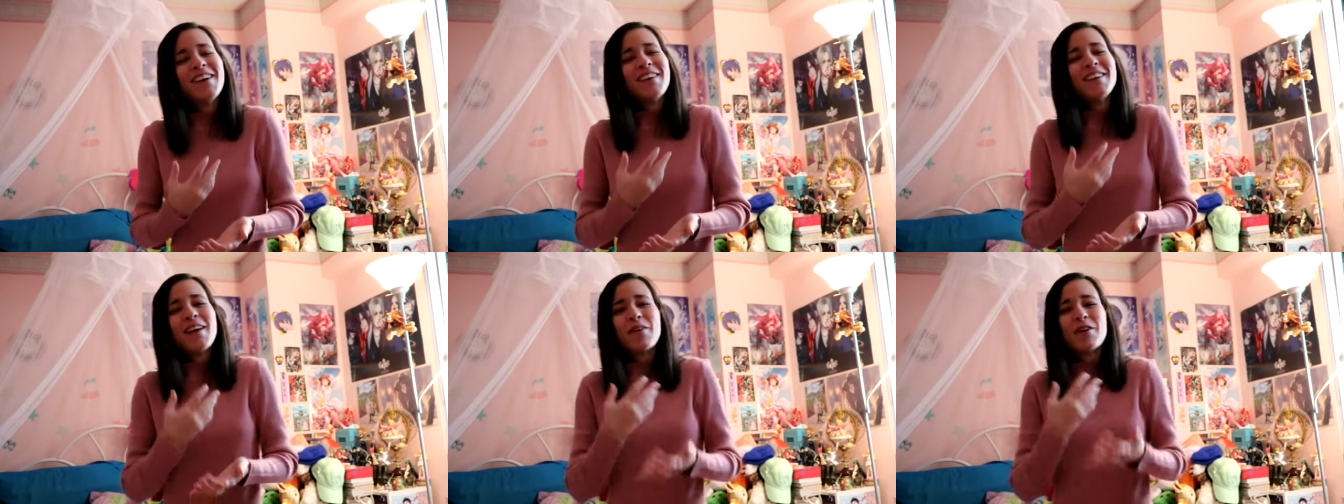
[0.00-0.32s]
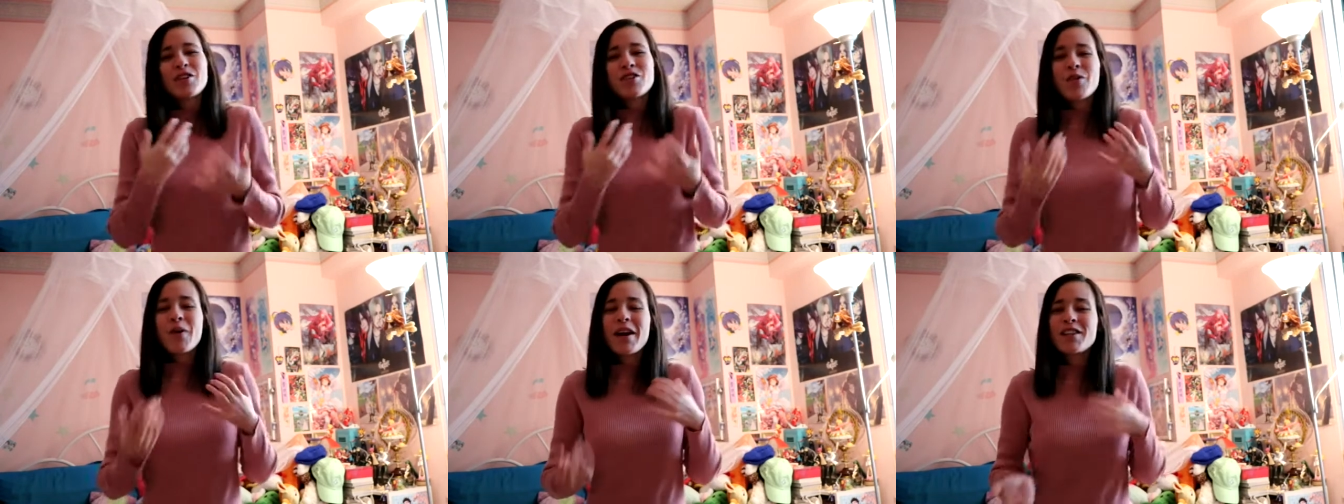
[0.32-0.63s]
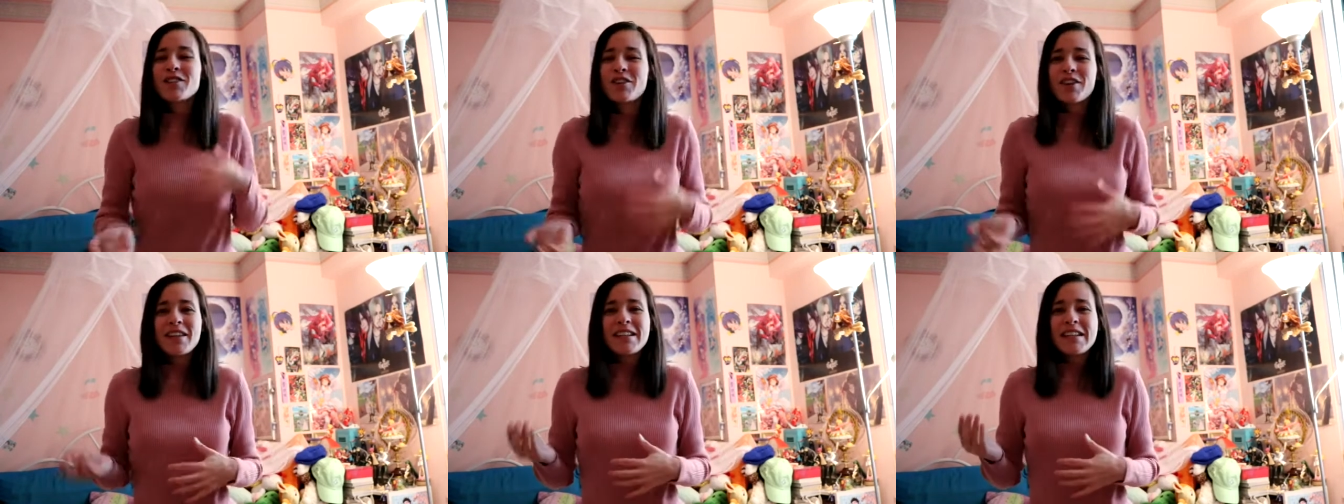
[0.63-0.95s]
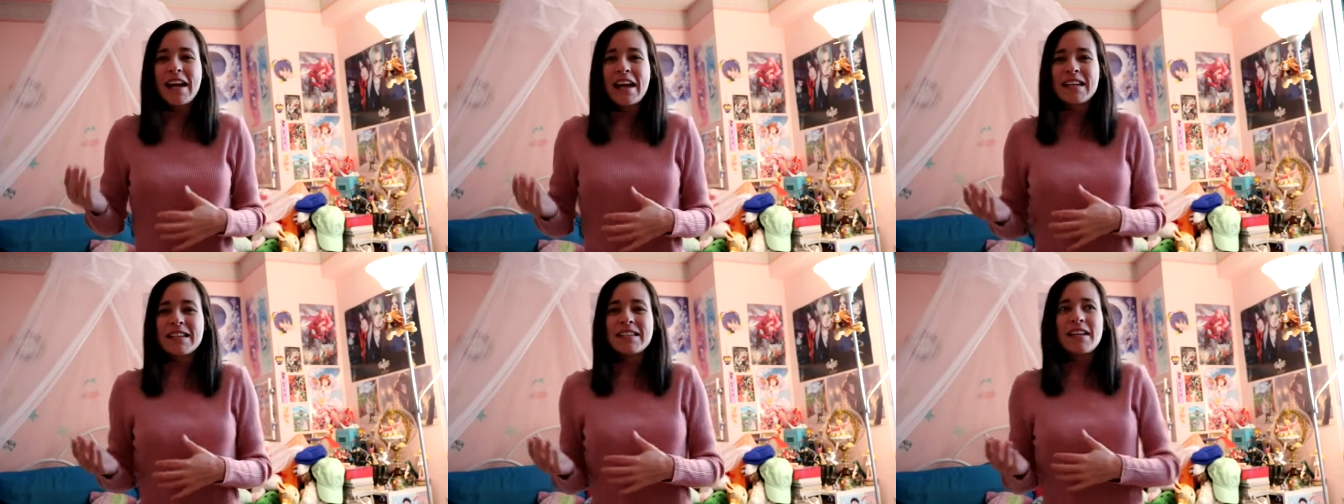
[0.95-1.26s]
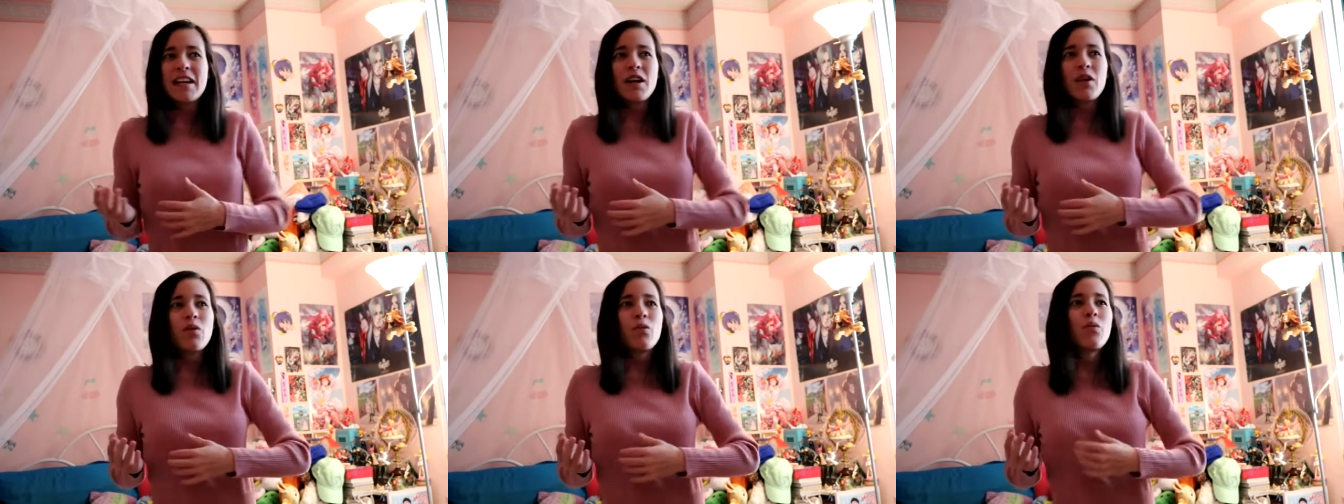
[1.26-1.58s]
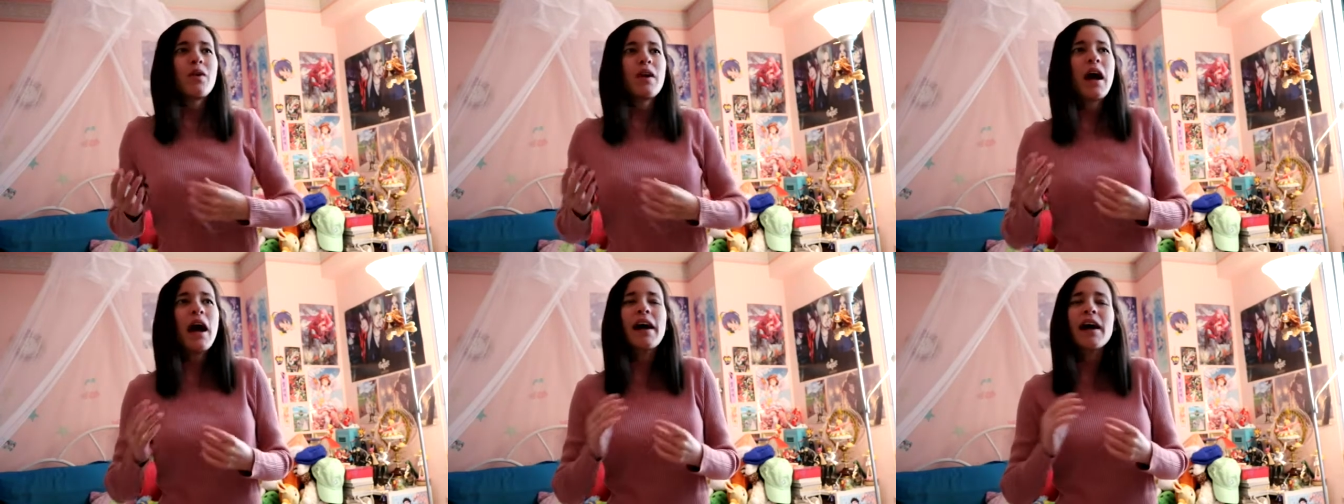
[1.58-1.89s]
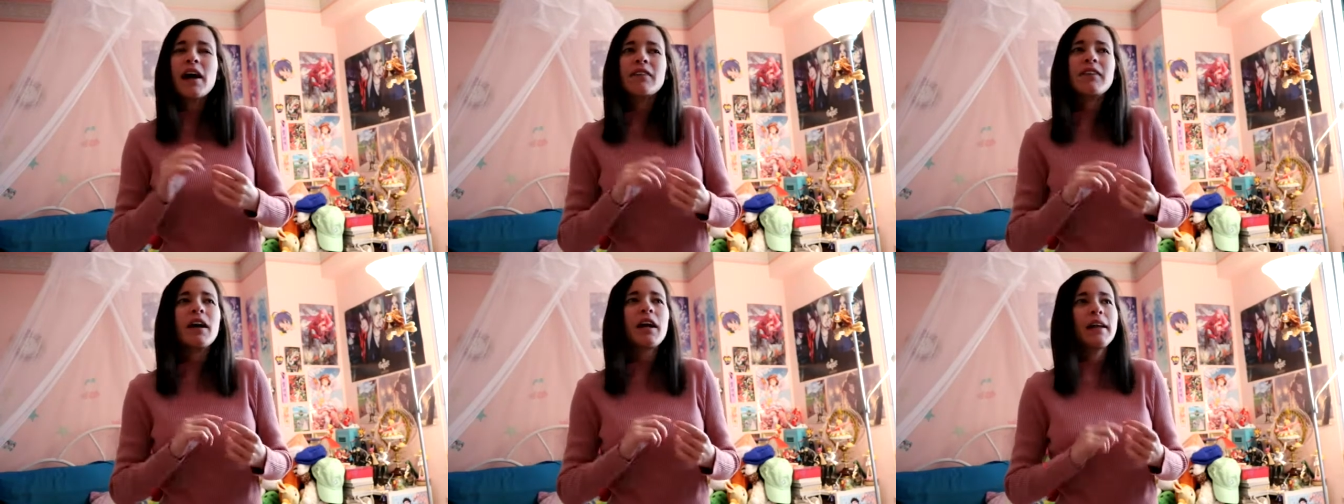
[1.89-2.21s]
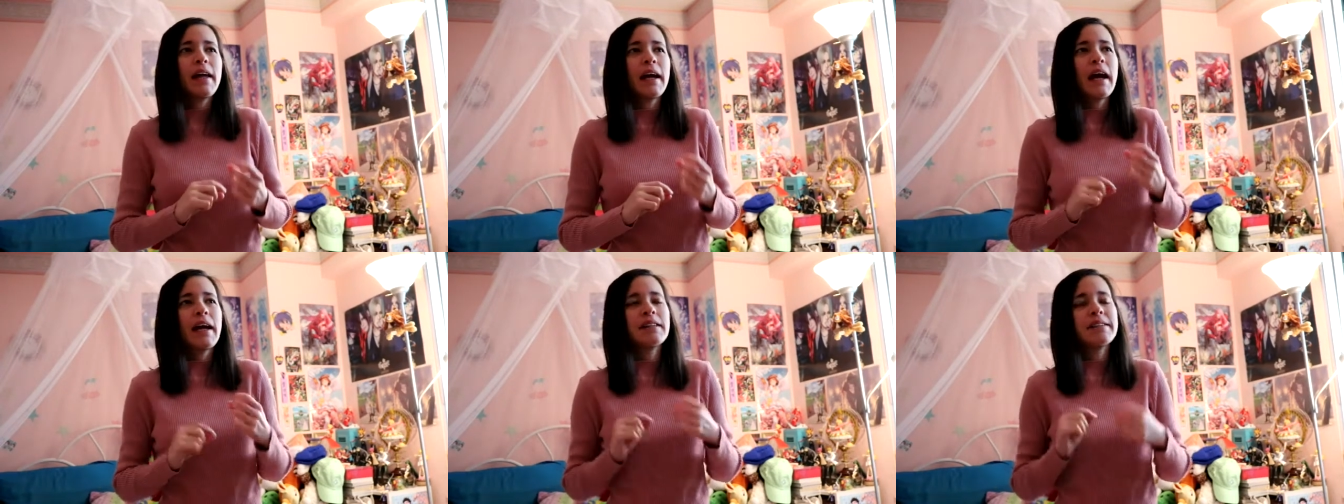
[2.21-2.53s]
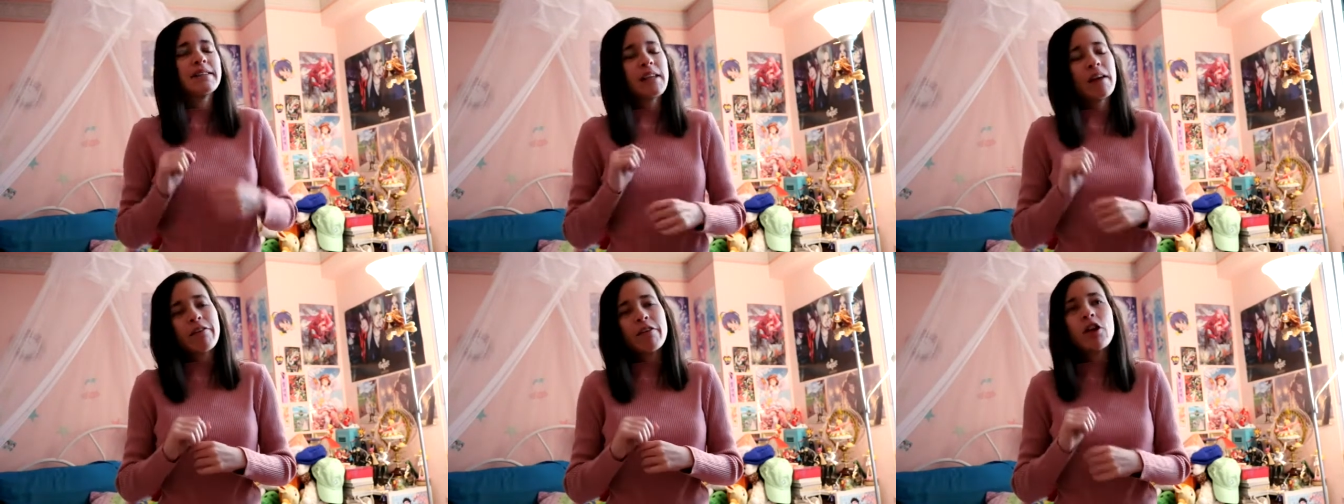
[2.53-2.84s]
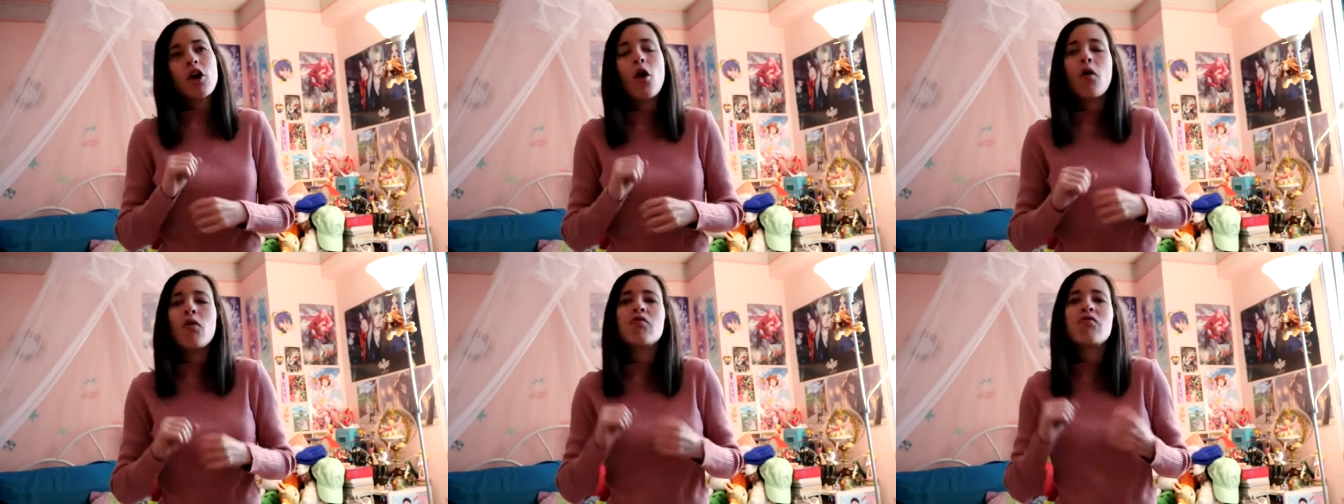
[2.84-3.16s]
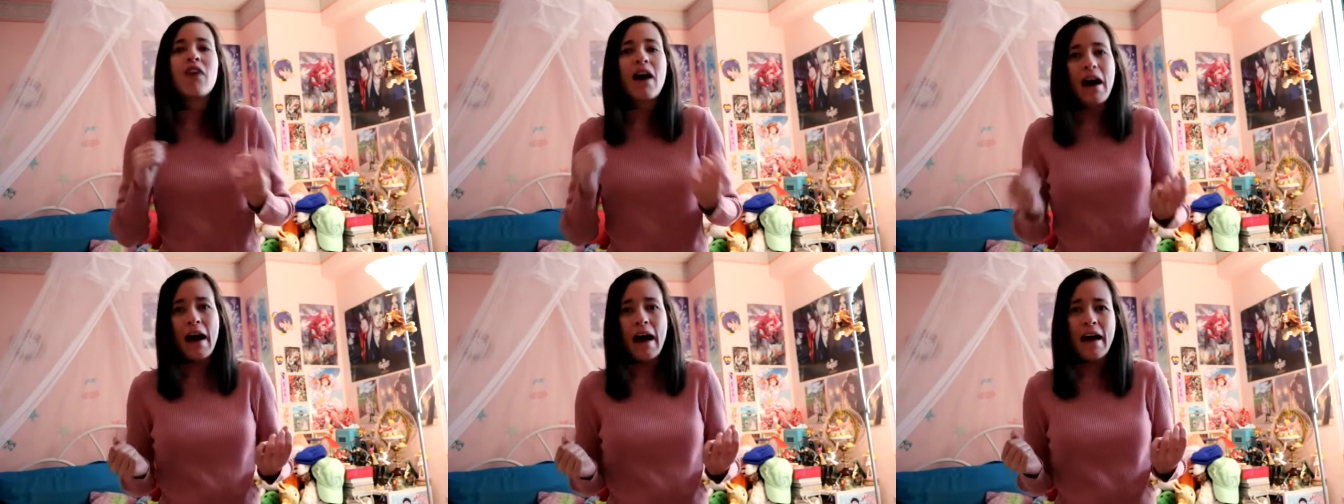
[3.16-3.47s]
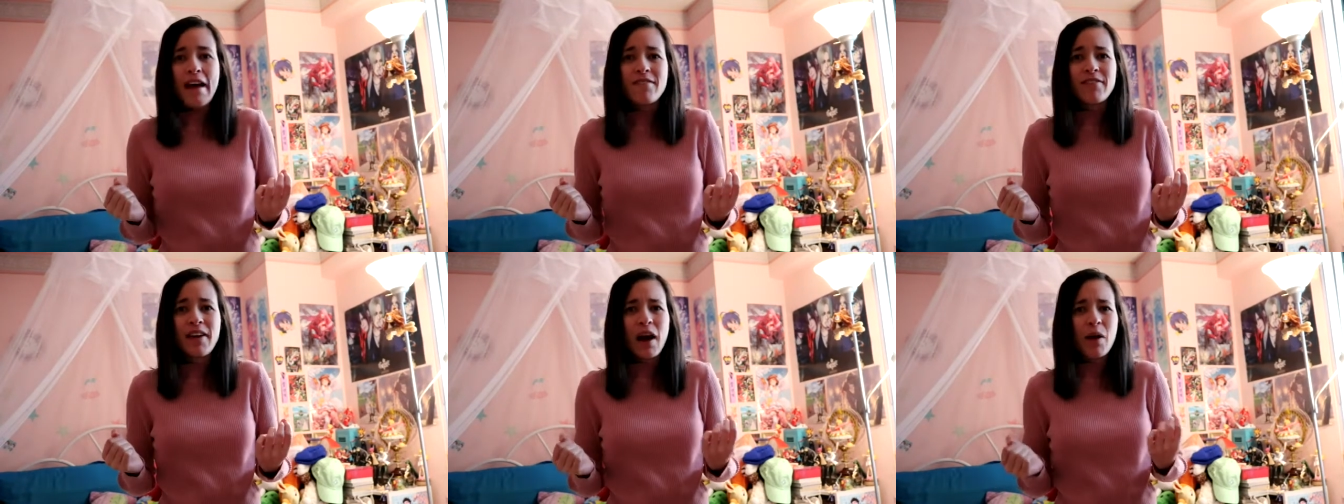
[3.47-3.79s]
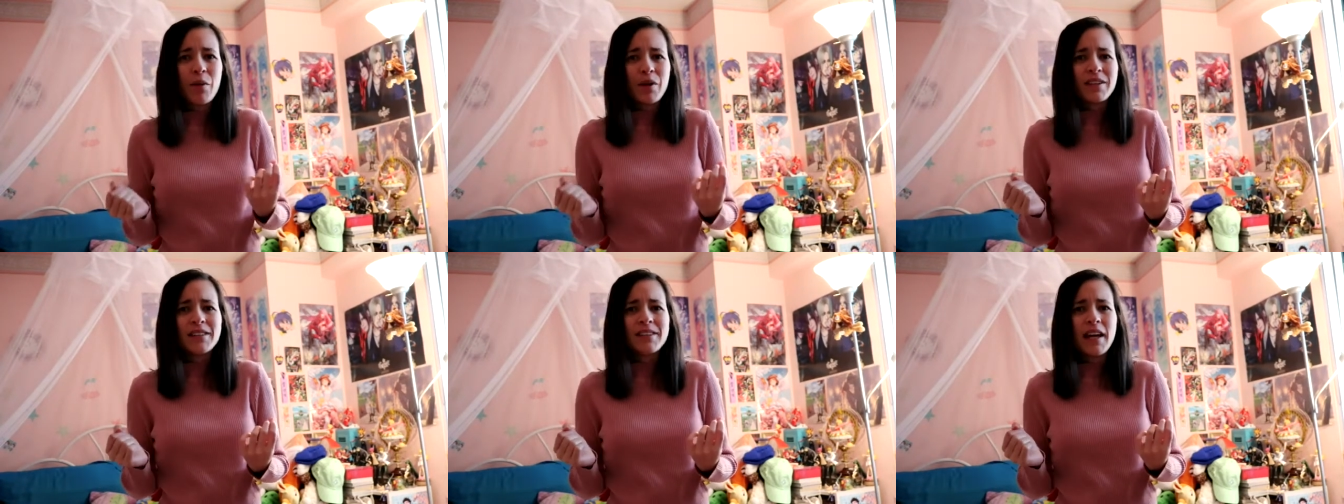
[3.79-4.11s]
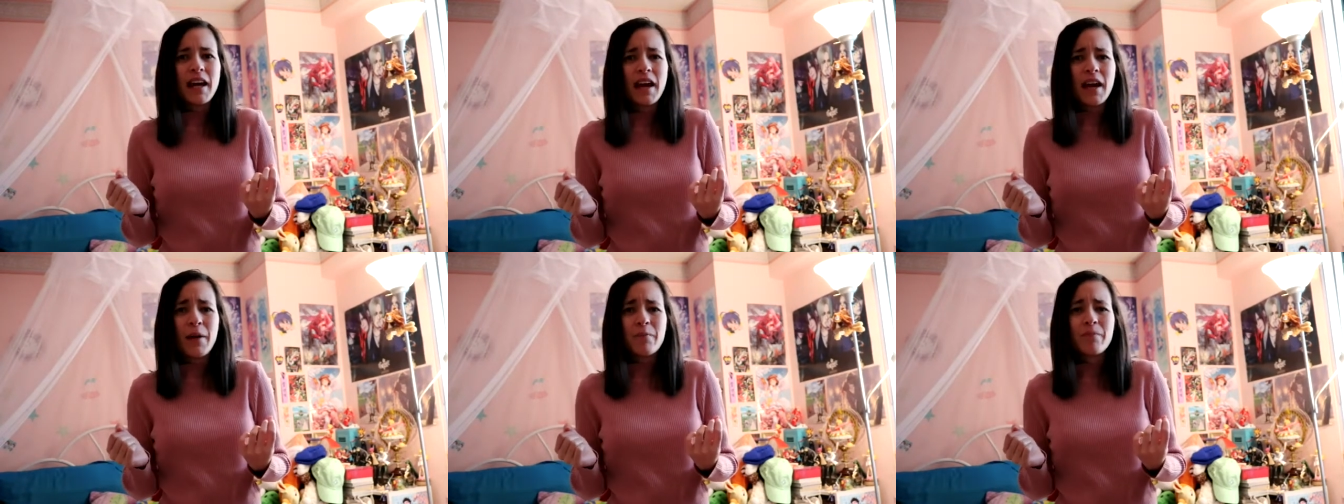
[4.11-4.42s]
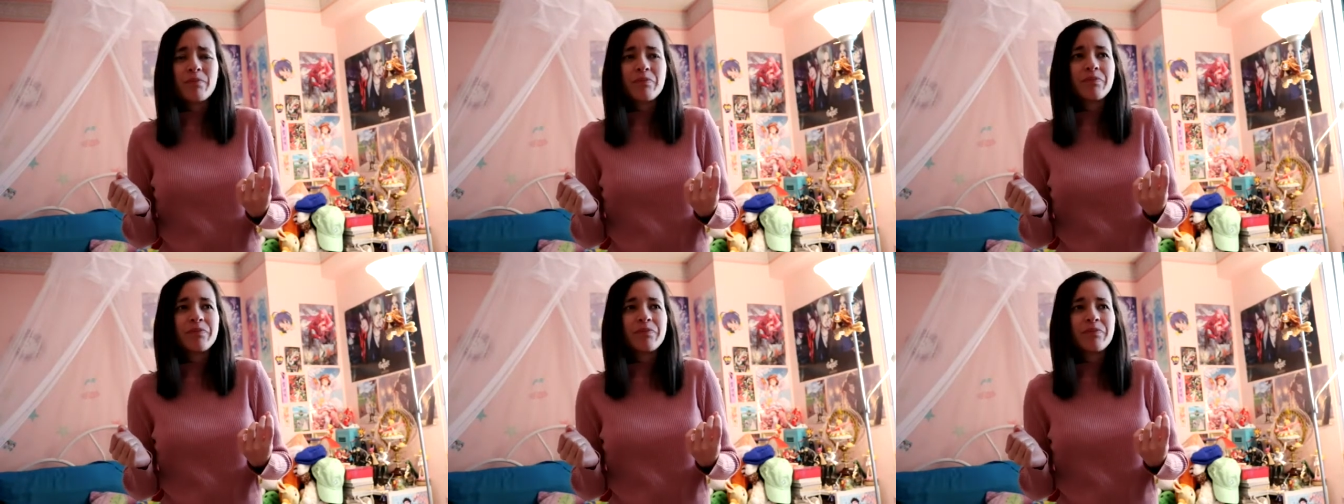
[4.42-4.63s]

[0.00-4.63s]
They were showing Dirty Dancing. I got there like at 7:05, I would say,